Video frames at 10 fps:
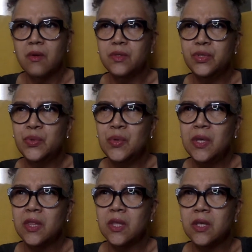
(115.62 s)

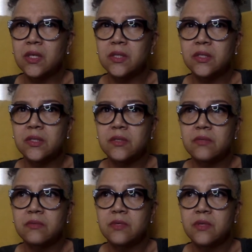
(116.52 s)
doing this
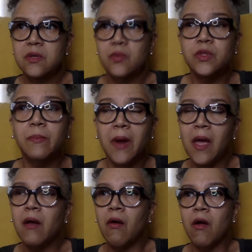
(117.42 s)
with the
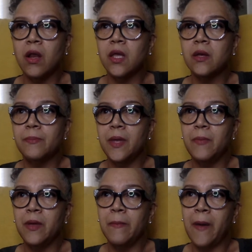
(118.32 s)
black garlic
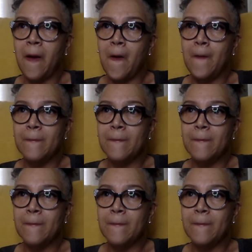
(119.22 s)
maybe about